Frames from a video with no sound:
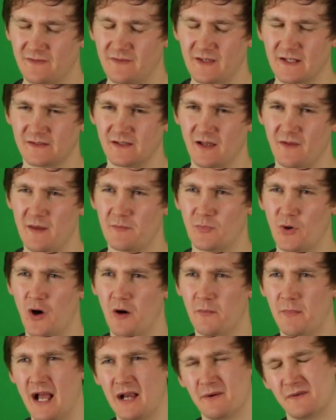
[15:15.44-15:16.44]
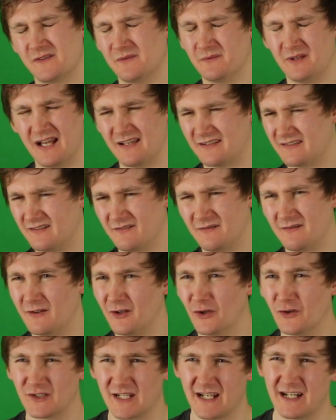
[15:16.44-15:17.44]
I think so, and then brought her back with someone else. The
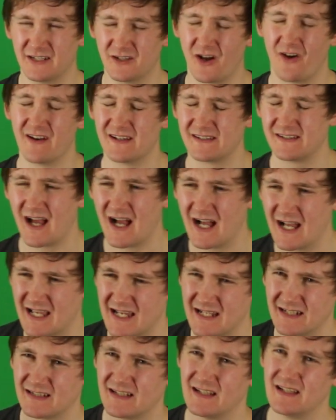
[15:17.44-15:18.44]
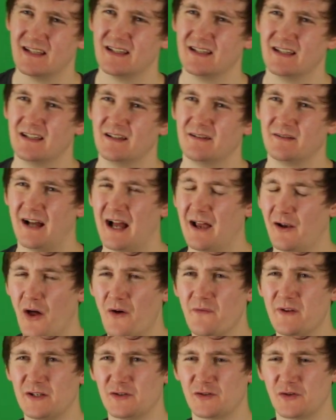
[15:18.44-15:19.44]
lunch lady Doris died. Right, a lot
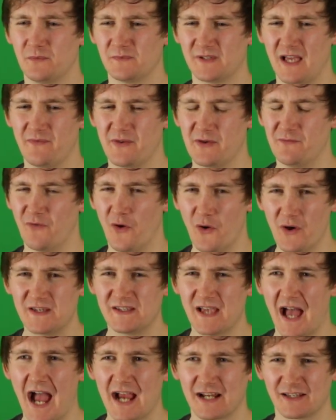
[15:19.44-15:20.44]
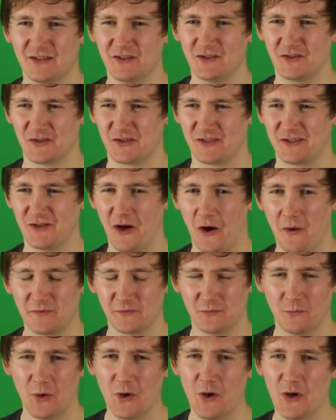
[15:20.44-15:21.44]
of it just comes like the voice actor just
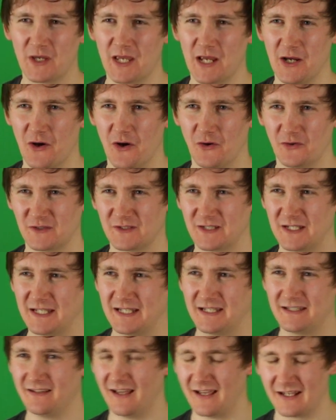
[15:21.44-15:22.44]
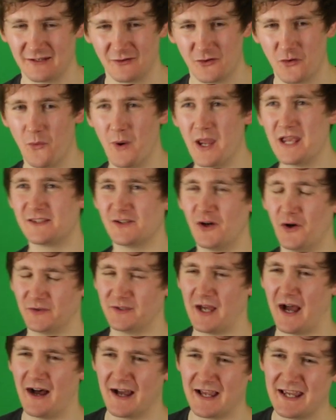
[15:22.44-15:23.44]
stops working or just like quits or
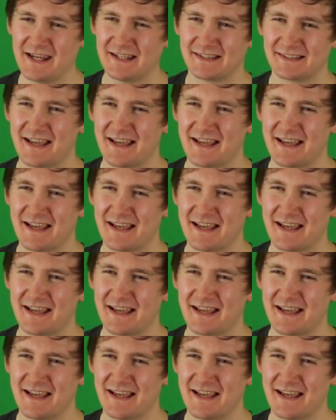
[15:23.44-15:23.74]
dies.